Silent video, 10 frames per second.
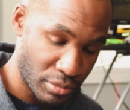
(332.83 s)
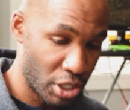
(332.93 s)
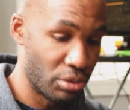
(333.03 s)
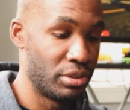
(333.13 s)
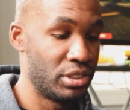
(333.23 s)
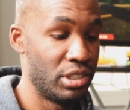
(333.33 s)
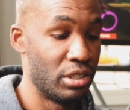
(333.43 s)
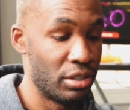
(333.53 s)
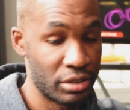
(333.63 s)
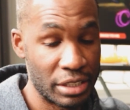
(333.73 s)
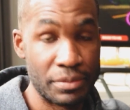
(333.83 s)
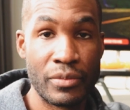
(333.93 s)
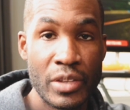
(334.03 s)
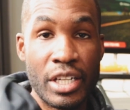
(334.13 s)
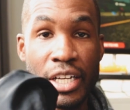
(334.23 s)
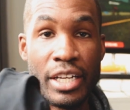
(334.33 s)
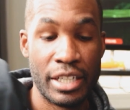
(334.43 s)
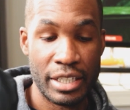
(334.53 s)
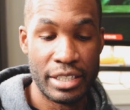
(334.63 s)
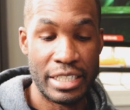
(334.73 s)
Oh, seriously, okay.
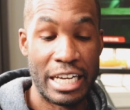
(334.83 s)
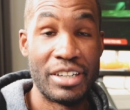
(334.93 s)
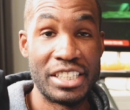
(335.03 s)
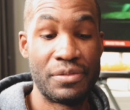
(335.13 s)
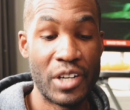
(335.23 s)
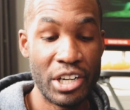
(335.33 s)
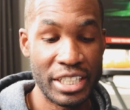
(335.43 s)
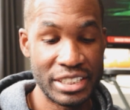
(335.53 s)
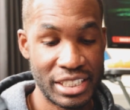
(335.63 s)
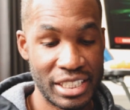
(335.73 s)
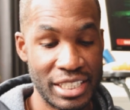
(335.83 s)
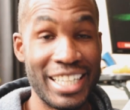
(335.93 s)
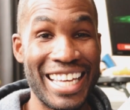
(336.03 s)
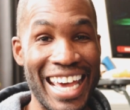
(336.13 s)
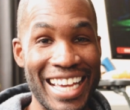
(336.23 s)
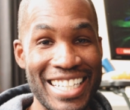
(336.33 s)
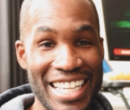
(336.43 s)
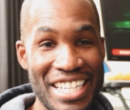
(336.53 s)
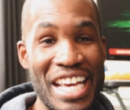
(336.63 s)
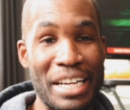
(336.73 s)
Now, as far as head
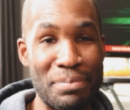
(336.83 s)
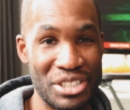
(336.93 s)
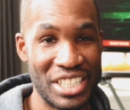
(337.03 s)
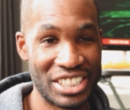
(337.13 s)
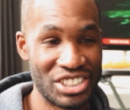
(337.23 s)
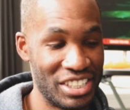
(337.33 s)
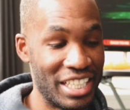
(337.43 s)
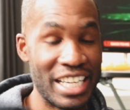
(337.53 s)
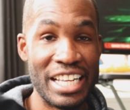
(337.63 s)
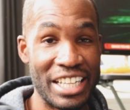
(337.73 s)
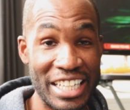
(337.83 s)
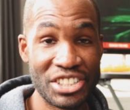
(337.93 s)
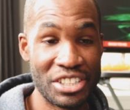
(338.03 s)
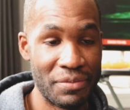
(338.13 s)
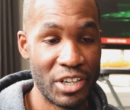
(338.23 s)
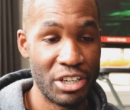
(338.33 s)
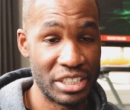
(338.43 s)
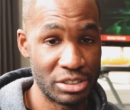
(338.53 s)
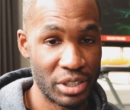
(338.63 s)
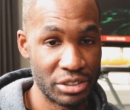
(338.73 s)
and neck protection, now that's gonna vary
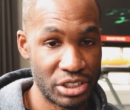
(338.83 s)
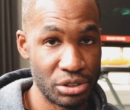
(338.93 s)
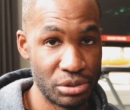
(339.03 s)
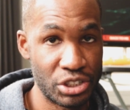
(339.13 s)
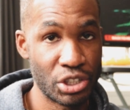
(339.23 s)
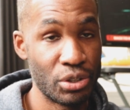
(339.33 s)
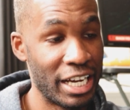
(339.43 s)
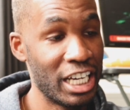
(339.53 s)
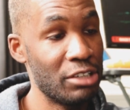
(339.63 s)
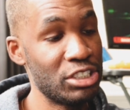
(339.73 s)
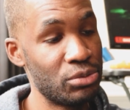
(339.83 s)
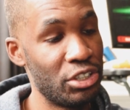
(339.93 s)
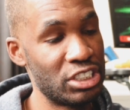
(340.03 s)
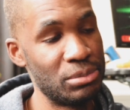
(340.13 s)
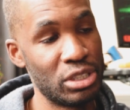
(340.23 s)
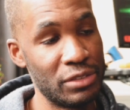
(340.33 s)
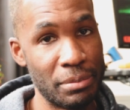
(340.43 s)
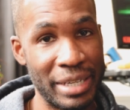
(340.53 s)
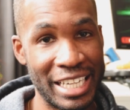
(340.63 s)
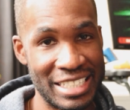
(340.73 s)
as well too. So I always wear some sort of a
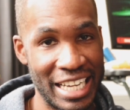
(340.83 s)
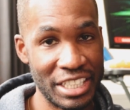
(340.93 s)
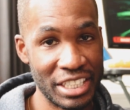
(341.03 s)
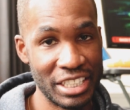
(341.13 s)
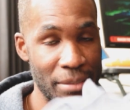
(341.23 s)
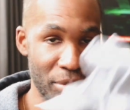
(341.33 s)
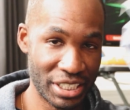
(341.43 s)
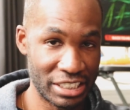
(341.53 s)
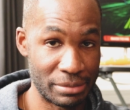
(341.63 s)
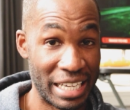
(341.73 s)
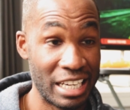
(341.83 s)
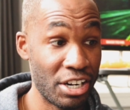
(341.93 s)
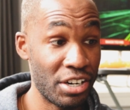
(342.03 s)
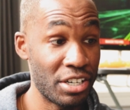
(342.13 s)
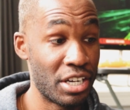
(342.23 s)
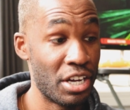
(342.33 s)
bandana. It protects my hair